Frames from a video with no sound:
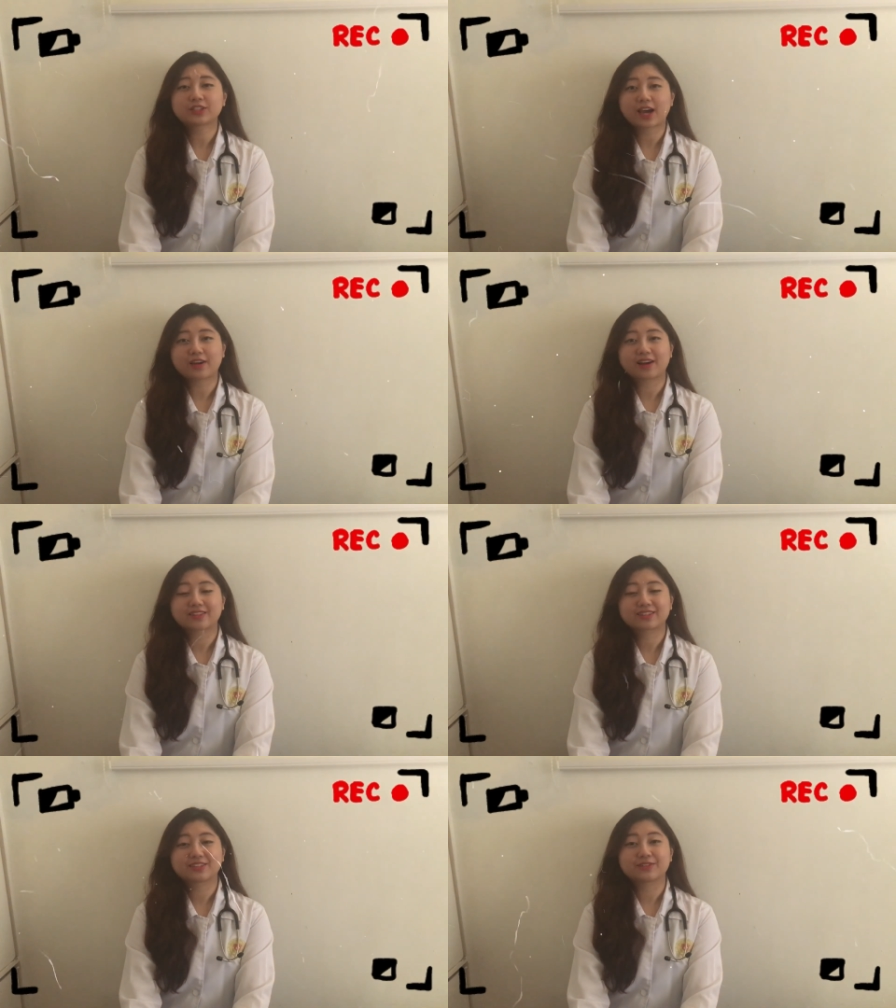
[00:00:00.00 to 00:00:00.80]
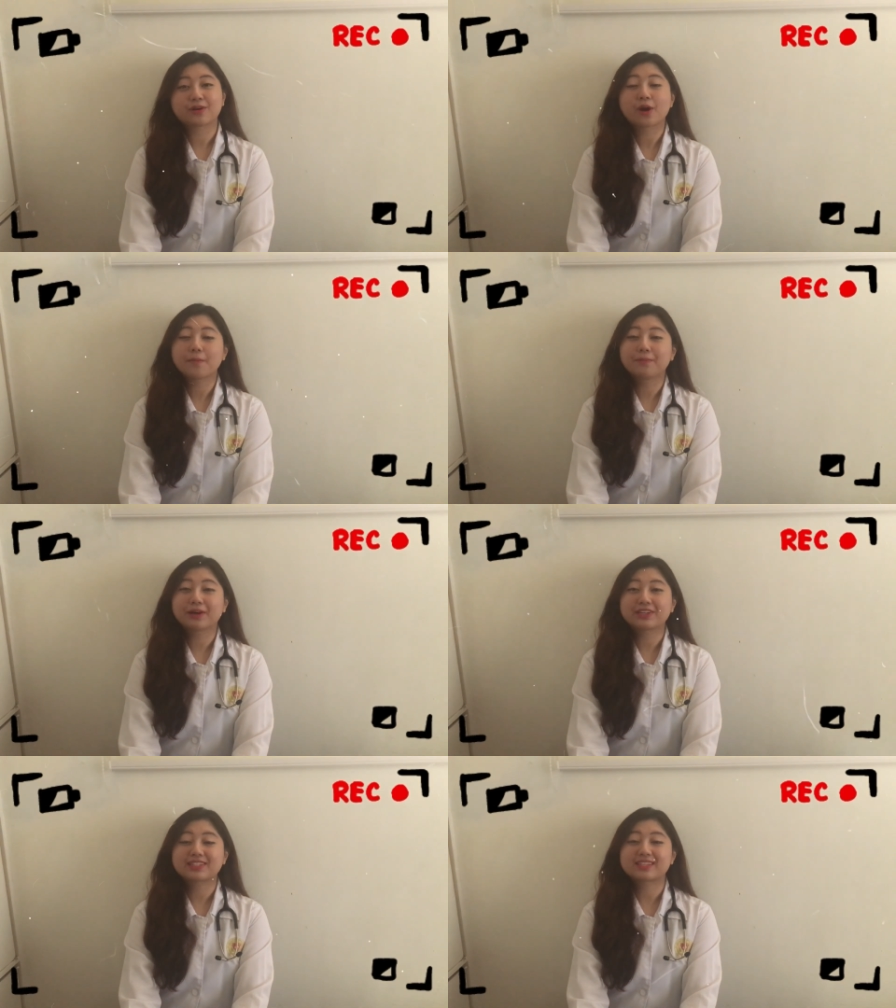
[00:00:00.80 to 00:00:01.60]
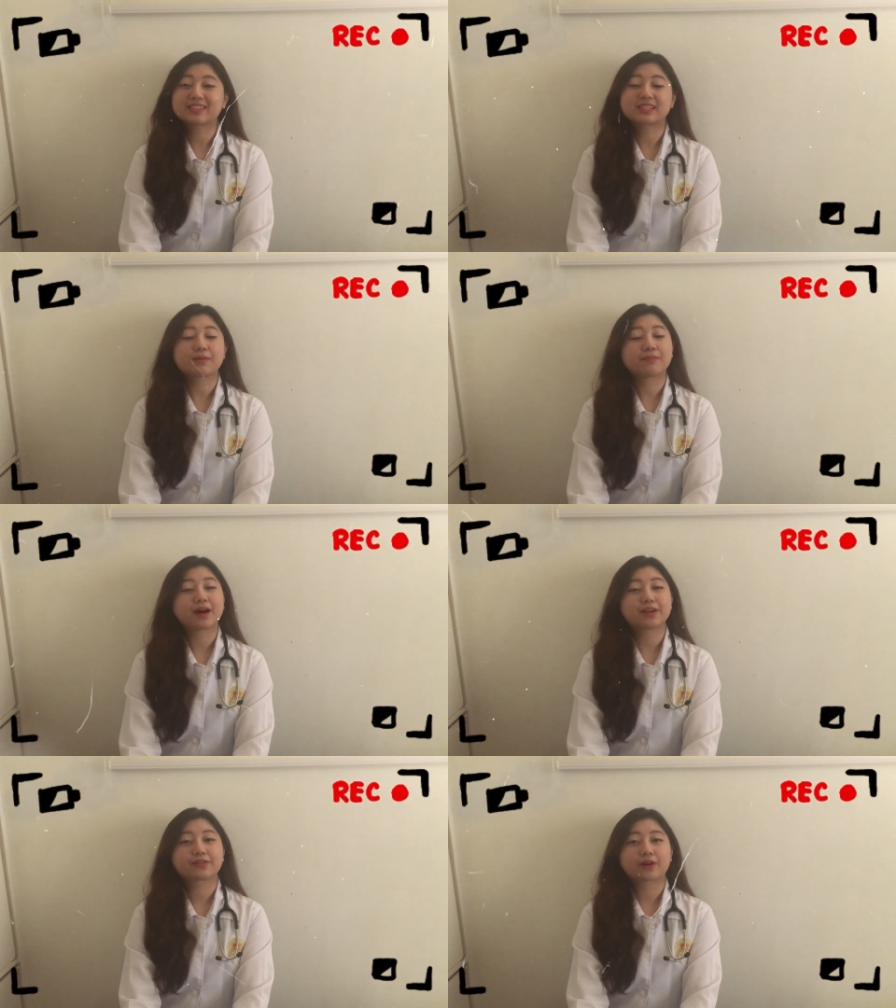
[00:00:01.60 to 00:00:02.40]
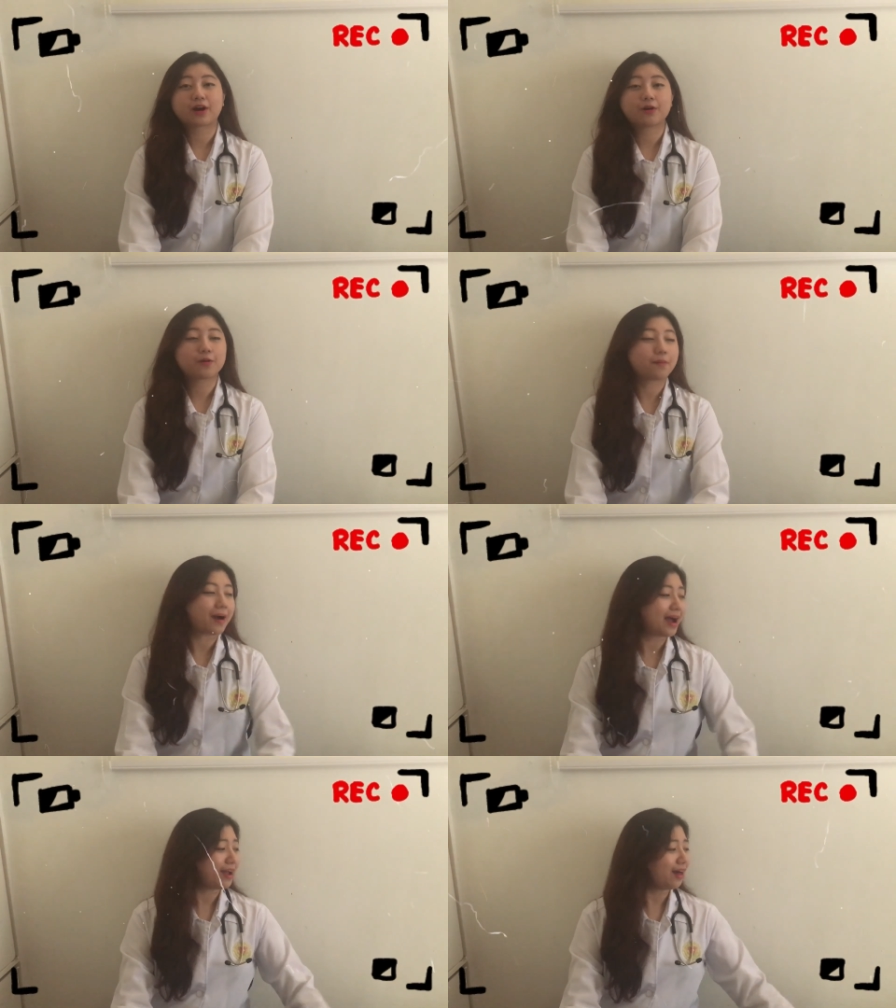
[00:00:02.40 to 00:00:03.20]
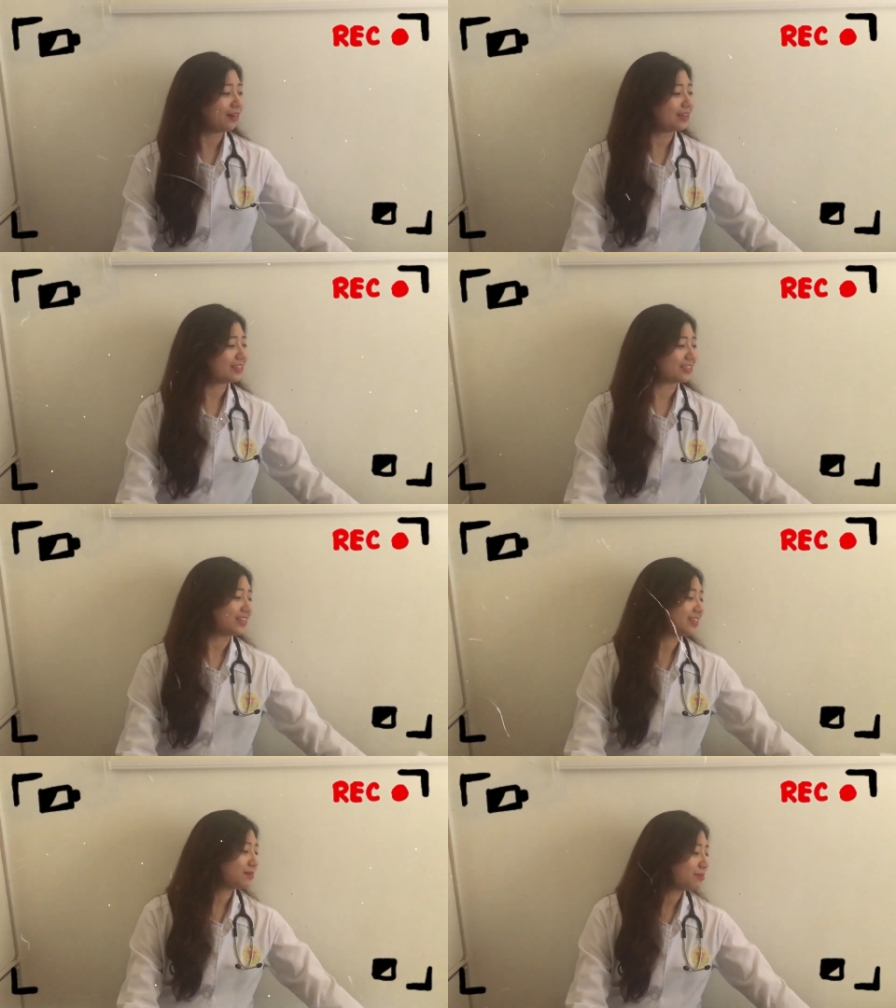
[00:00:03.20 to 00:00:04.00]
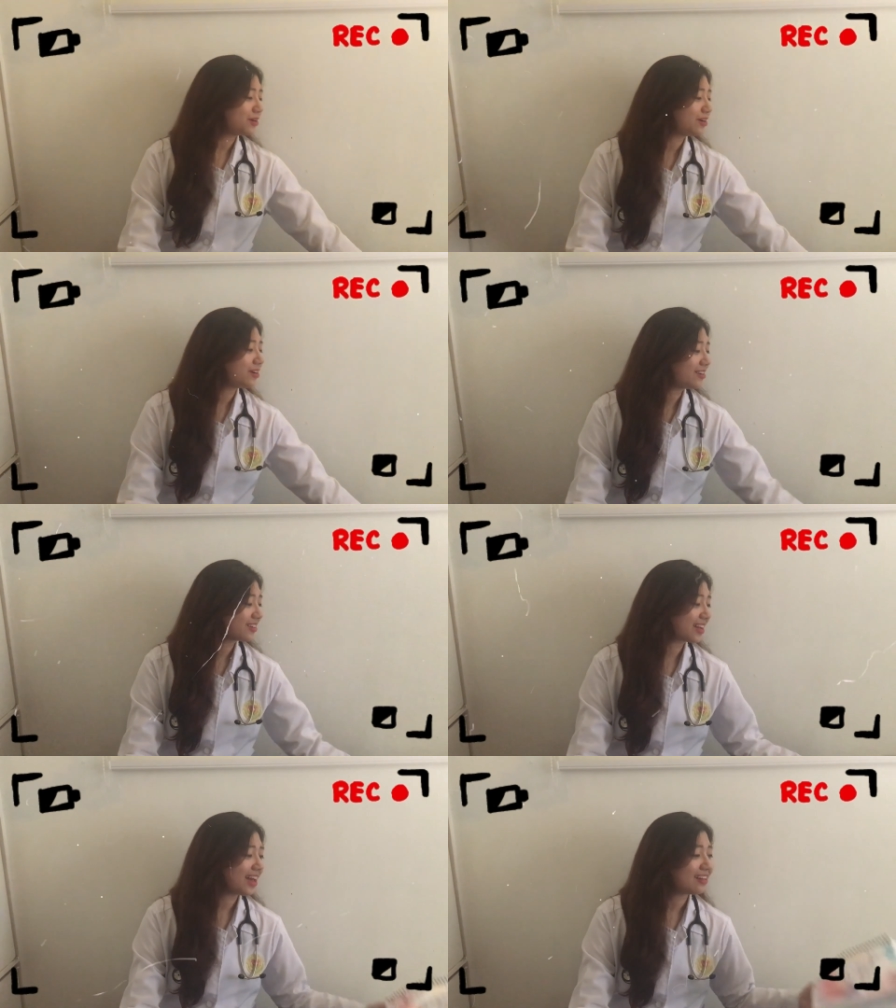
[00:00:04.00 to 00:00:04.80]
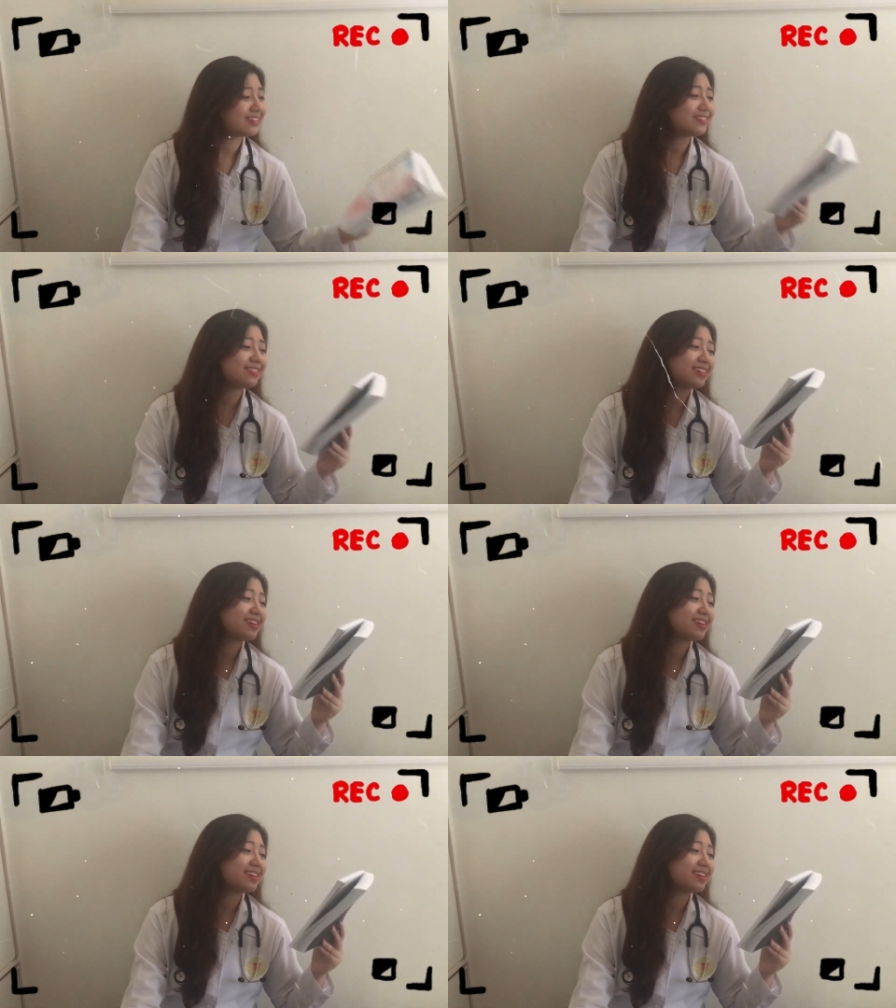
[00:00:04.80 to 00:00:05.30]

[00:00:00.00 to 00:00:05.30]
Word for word: shout out to Burton's microbiology book. I don't